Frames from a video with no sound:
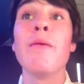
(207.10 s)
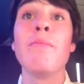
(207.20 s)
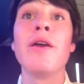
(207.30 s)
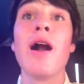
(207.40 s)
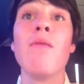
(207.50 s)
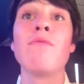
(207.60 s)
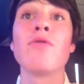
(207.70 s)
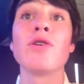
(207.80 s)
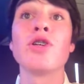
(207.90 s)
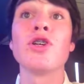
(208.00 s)
become
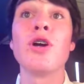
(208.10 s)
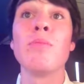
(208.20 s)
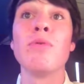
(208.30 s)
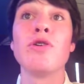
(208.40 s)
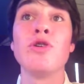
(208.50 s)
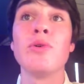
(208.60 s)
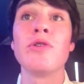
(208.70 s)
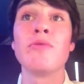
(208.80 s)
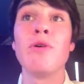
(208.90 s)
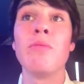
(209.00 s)
for a sharp,
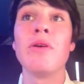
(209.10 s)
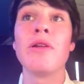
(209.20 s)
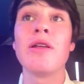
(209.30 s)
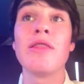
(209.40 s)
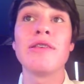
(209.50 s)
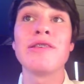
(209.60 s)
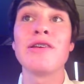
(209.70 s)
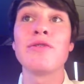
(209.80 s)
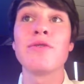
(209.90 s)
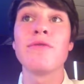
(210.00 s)
joyous moment the
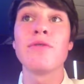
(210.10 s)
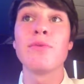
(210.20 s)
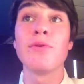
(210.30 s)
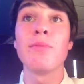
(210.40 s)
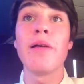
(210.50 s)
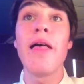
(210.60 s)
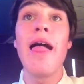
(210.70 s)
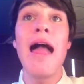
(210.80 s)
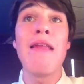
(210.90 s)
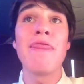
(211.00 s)
center of a group,
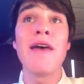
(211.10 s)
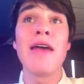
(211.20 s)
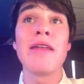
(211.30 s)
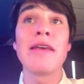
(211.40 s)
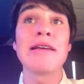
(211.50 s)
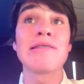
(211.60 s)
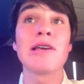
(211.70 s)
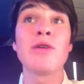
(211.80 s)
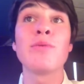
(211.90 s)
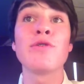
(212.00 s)
and then,
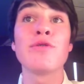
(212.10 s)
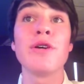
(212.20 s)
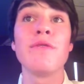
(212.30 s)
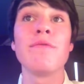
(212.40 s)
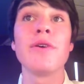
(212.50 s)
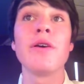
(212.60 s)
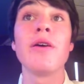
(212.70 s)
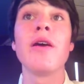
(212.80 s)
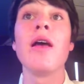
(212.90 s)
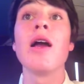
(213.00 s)
excited with triumph,
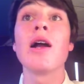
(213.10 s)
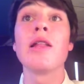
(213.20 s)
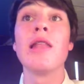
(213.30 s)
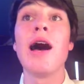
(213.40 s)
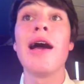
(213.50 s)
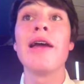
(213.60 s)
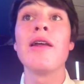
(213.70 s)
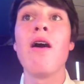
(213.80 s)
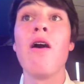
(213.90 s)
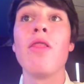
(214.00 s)

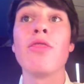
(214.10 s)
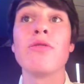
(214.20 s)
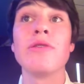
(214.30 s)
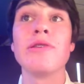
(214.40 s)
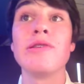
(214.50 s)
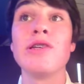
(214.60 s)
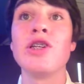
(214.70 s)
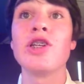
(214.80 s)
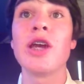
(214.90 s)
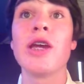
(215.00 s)
glide on through the sea
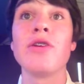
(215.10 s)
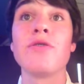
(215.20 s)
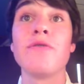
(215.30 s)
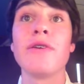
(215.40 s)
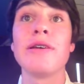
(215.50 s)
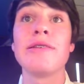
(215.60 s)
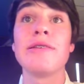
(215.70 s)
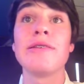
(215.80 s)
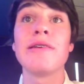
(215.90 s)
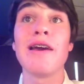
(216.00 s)
change of
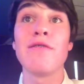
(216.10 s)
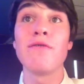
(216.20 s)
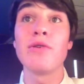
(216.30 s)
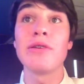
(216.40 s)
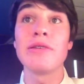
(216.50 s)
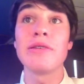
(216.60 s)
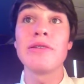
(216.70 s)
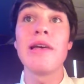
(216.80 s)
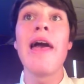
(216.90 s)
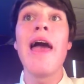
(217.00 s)
faces and
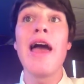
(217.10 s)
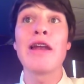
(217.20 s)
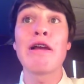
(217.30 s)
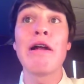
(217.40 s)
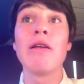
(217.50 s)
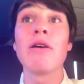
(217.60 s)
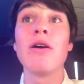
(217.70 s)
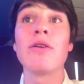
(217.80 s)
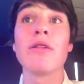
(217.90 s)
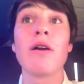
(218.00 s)
voices and color
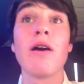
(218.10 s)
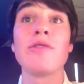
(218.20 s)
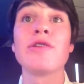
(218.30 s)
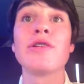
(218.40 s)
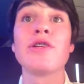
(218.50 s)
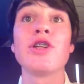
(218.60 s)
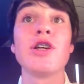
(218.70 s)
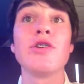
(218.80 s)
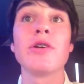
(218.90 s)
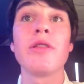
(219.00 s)
under the constantly
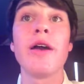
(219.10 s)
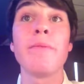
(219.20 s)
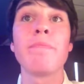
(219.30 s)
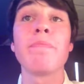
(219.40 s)
changing light.